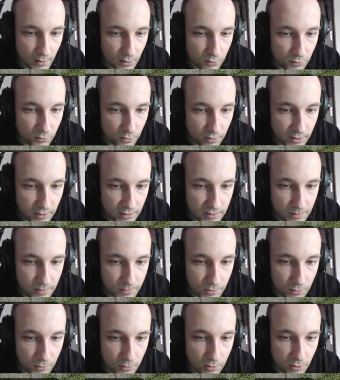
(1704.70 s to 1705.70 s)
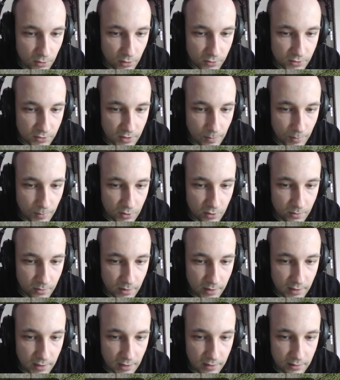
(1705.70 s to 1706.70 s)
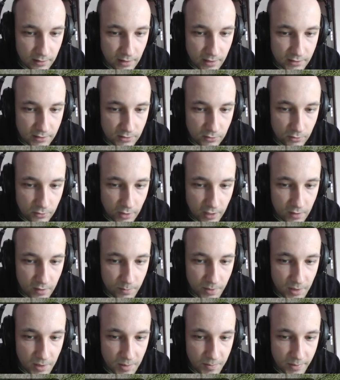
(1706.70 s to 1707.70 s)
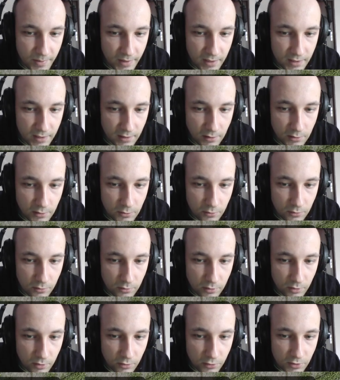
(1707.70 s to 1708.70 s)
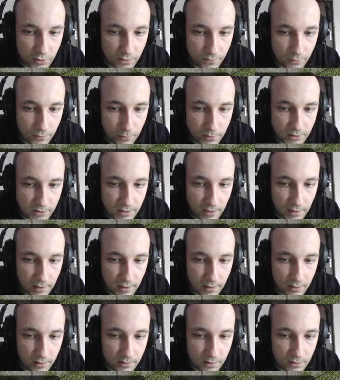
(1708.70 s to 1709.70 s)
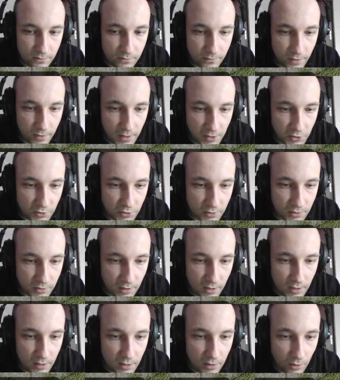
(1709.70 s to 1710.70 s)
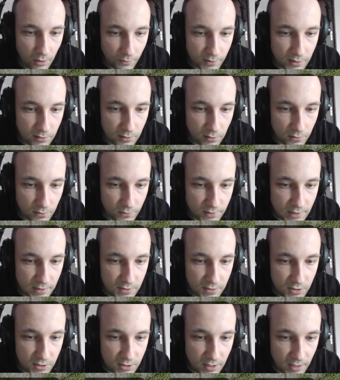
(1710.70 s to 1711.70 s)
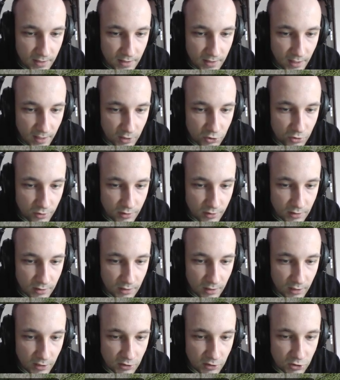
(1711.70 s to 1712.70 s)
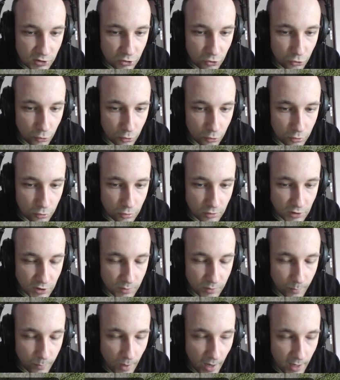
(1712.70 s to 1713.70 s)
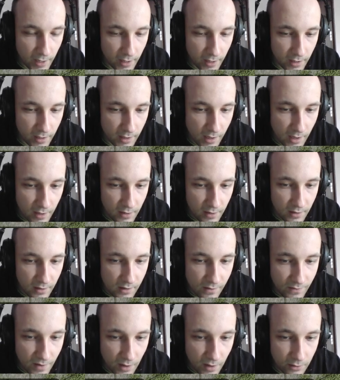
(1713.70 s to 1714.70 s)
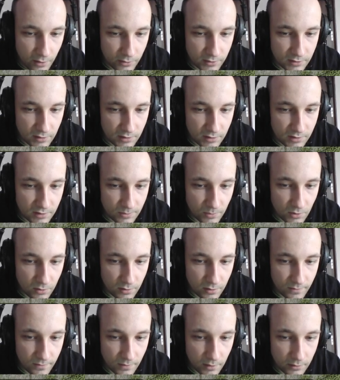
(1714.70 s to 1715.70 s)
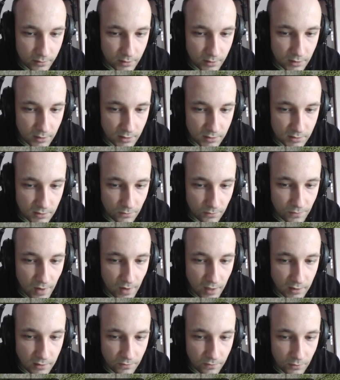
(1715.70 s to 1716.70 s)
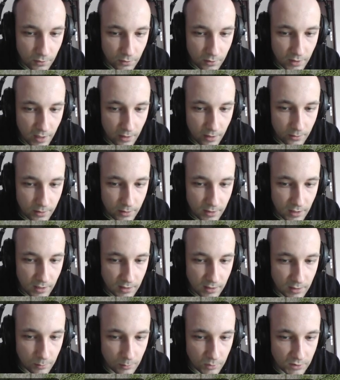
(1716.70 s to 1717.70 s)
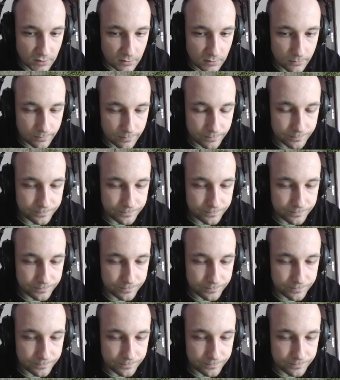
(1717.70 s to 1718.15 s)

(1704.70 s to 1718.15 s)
Do not attempt to cross the Potomac unless you are prepared to launch a full-scale invasion of the North. Such an action is sure to inspire thousands more volunteers to fight for our enemies.